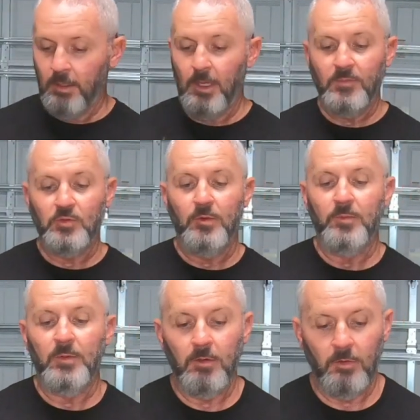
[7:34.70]
Comes
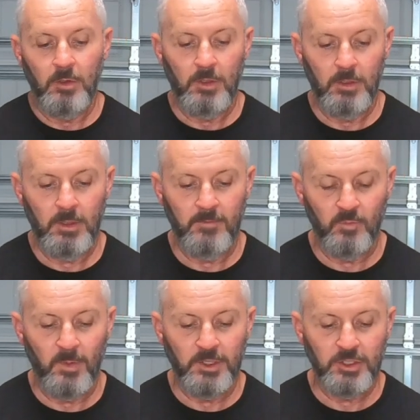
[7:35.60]
with my little
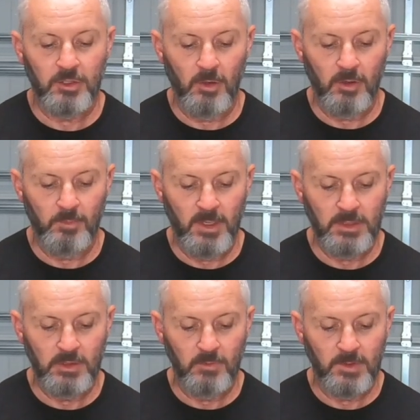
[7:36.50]
information card, made
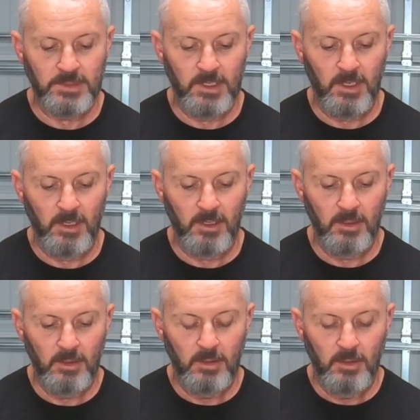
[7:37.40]
in the USA,